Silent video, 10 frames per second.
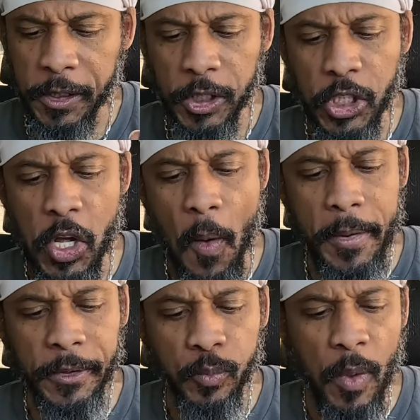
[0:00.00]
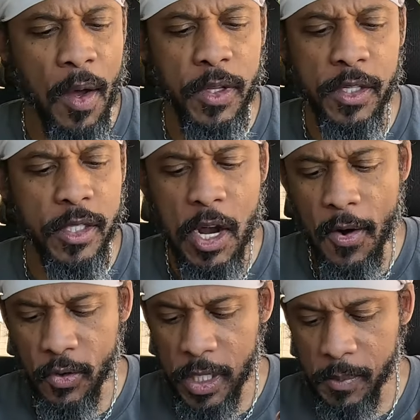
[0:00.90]
That's good. I don't think it's
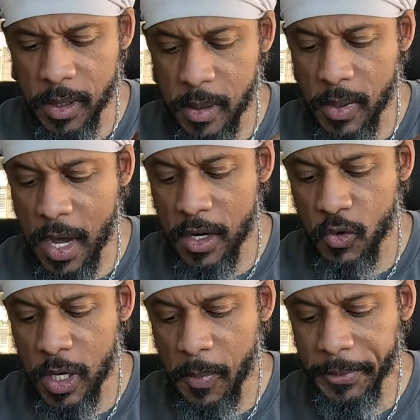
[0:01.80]
sour cream. It's some kind of I cream. I don't